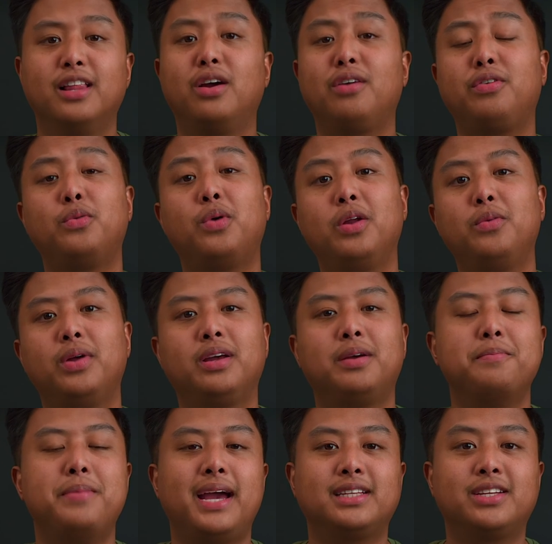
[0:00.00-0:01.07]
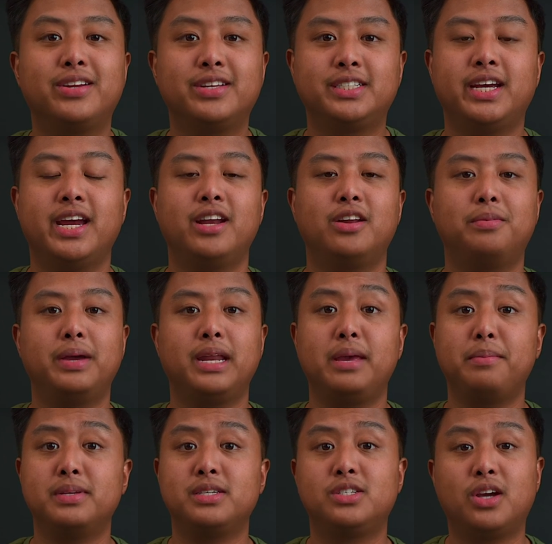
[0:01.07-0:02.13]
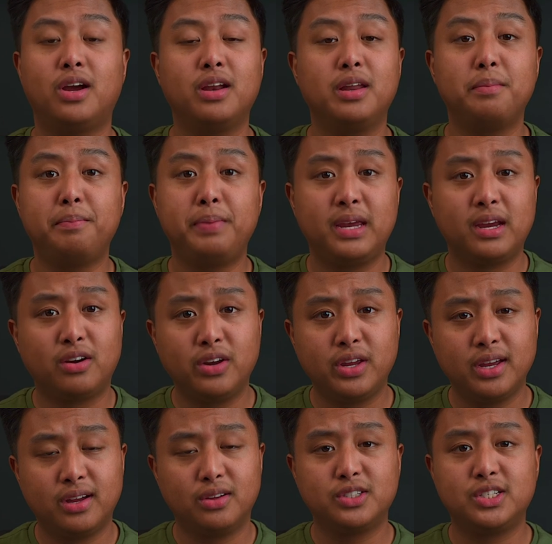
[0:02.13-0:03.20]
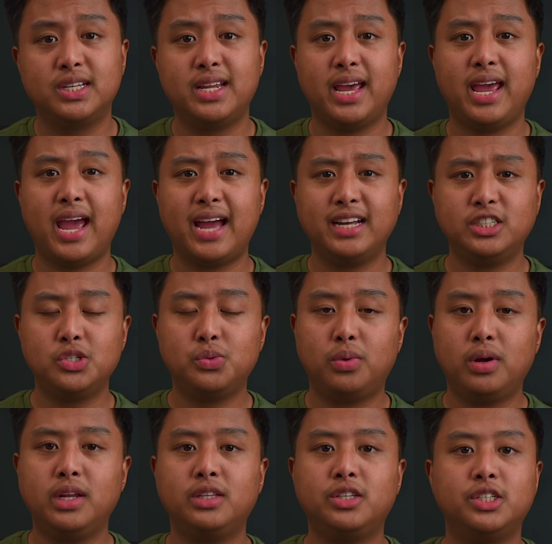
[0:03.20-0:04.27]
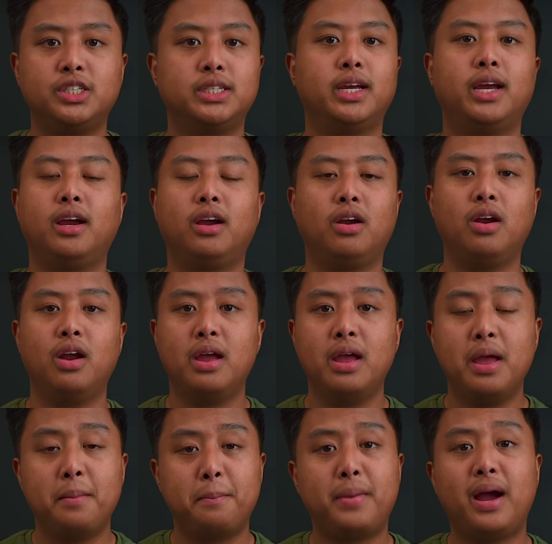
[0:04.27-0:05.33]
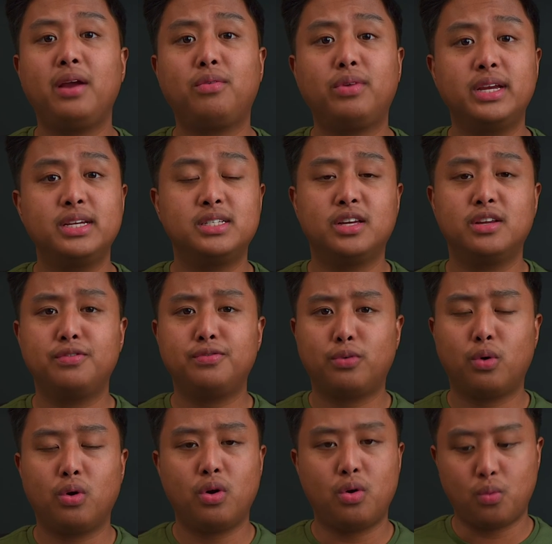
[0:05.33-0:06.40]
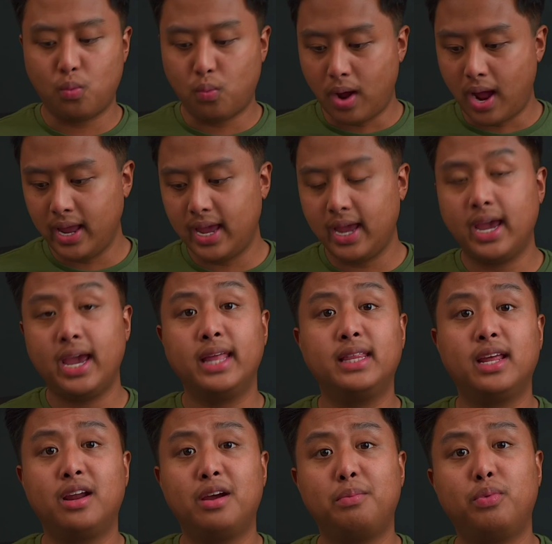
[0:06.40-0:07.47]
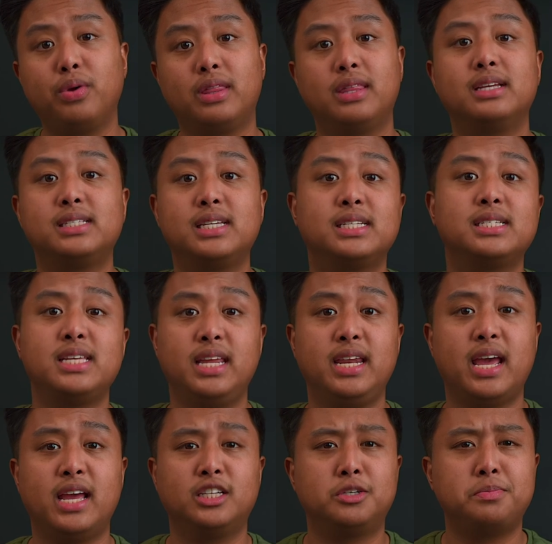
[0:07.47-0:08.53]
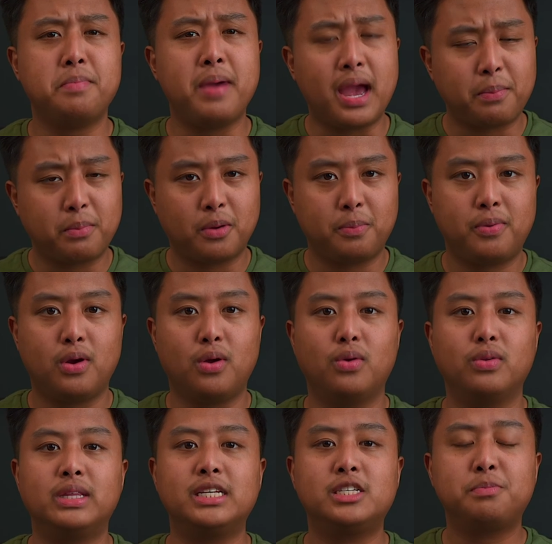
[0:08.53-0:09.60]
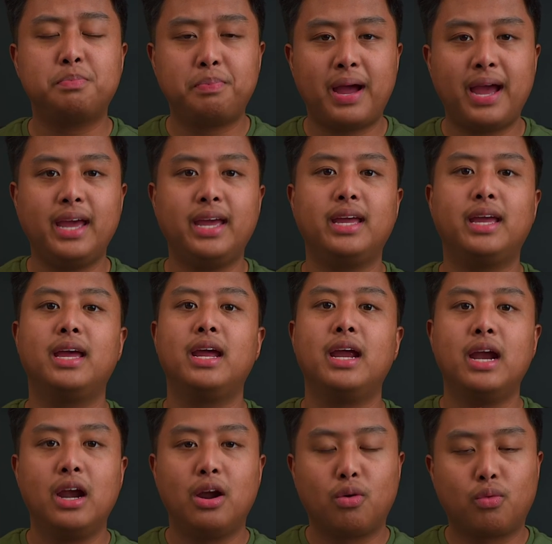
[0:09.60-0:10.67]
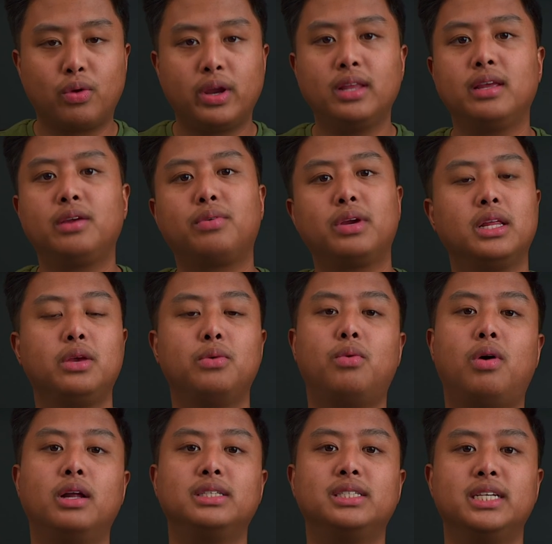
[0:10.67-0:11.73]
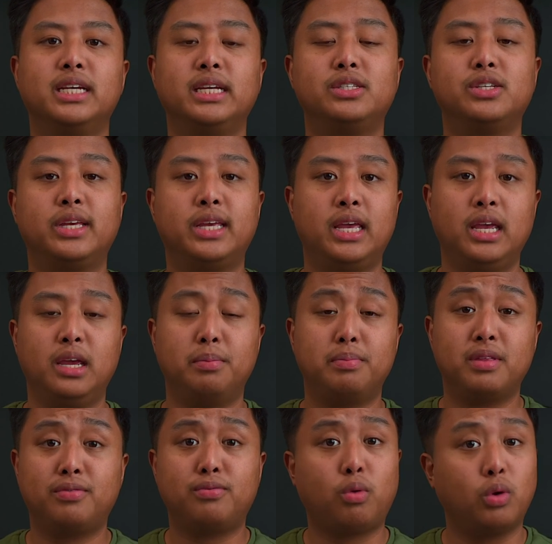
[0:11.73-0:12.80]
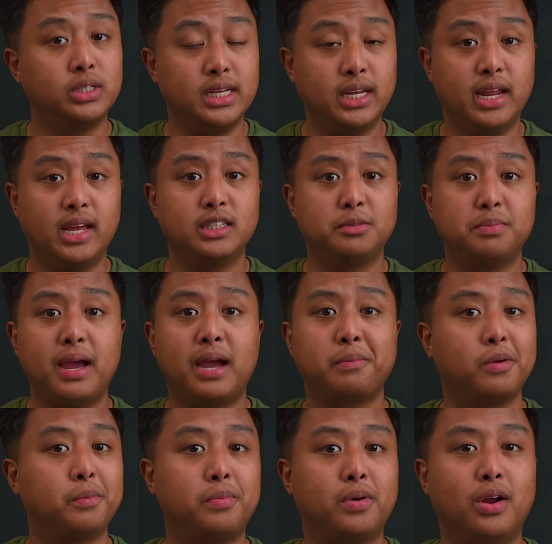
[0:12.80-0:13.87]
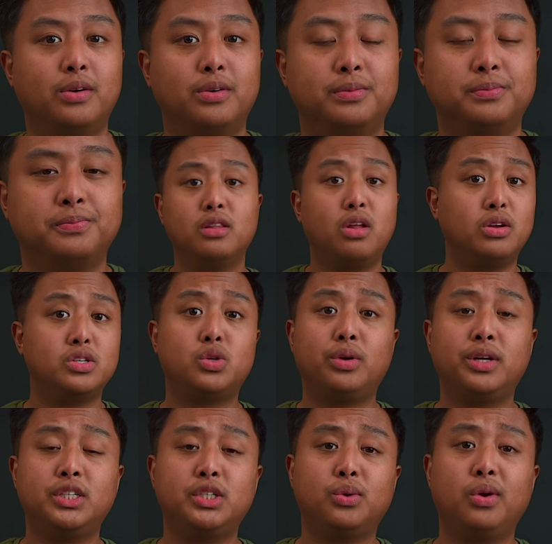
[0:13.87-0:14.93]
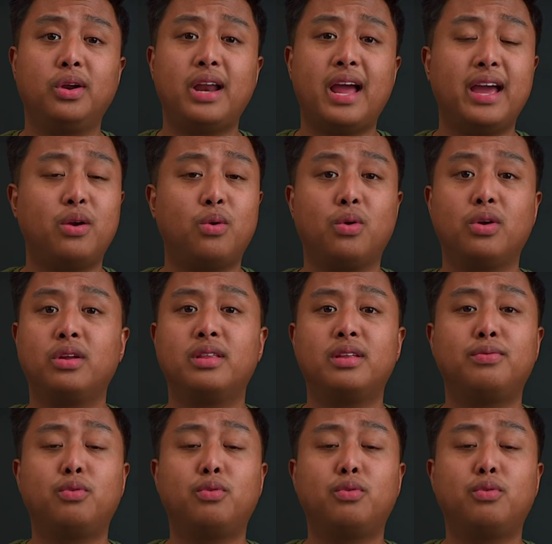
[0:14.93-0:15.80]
Hello everyone, welcome back to the channel. My name is Jon Imperial. Today I just wanted to share my reason for why I ended up with the 16 inch MacBook Pro despite really, really wanting to keep the 14 inch MacBook Pro. Long story short, I ordered the